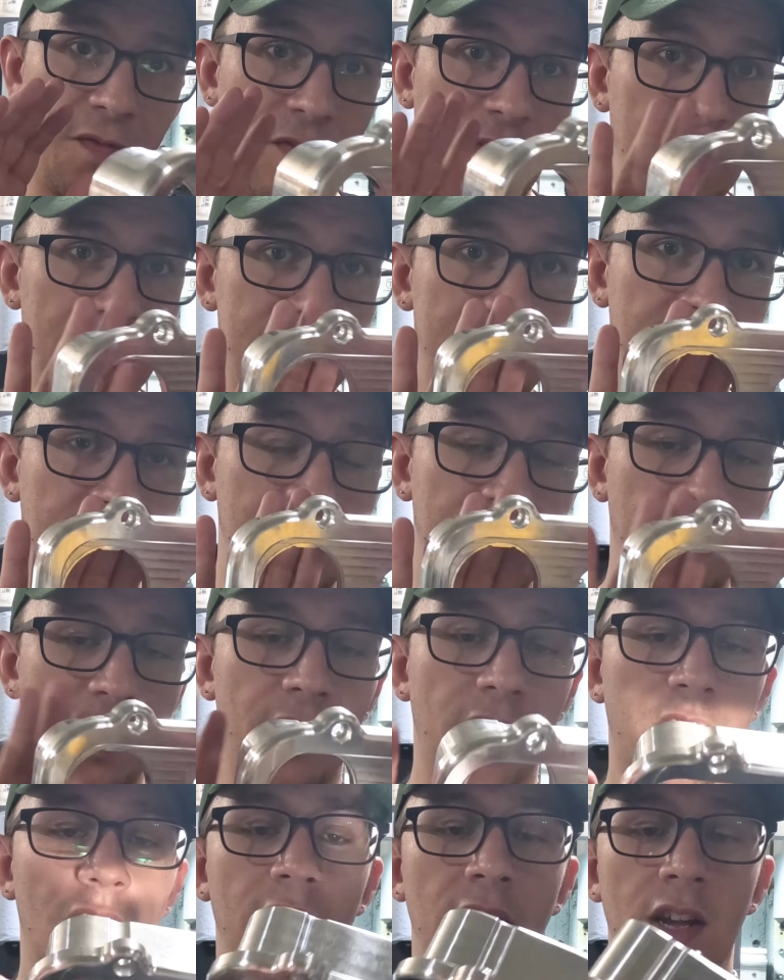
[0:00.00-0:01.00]
fits in
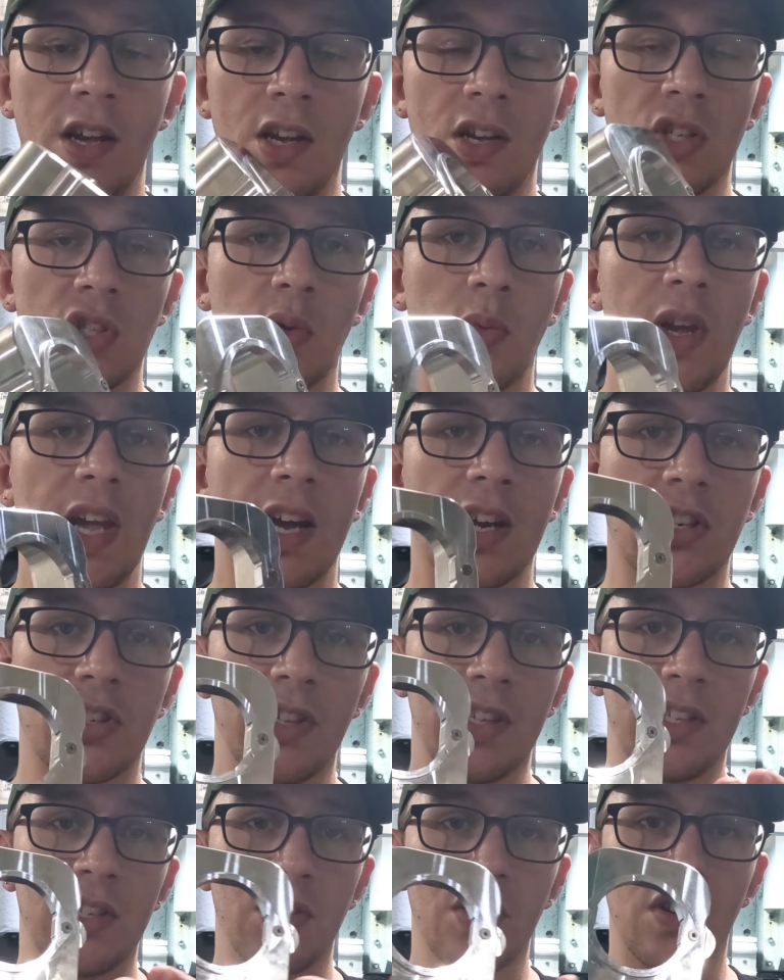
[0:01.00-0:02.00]
here. So we
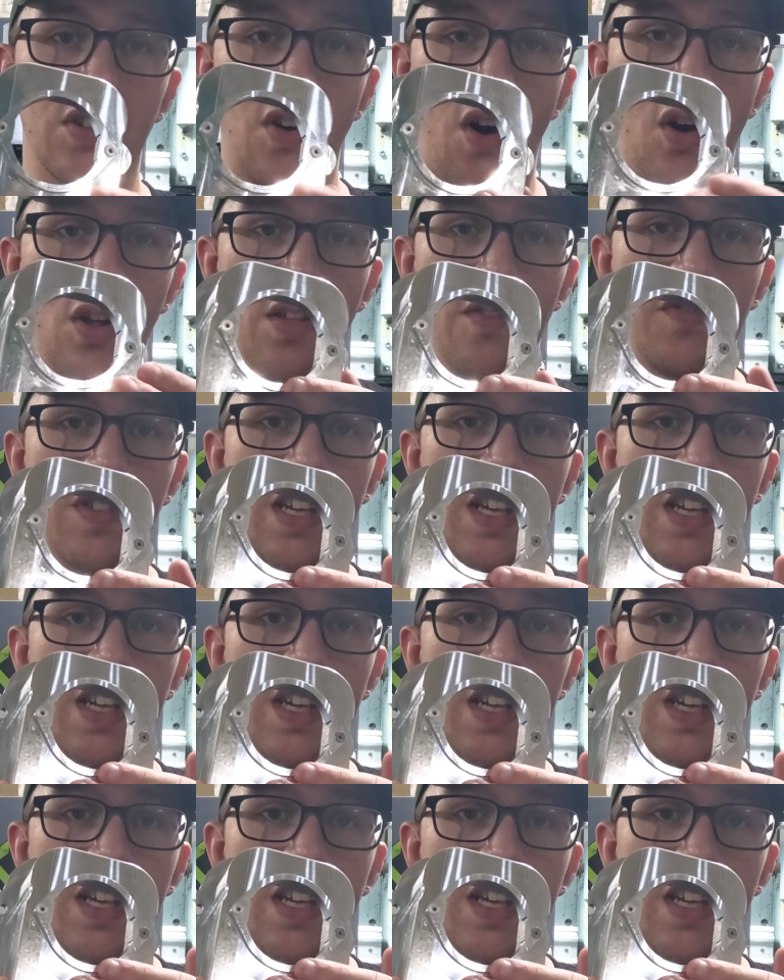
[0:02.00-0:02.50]
actually took all of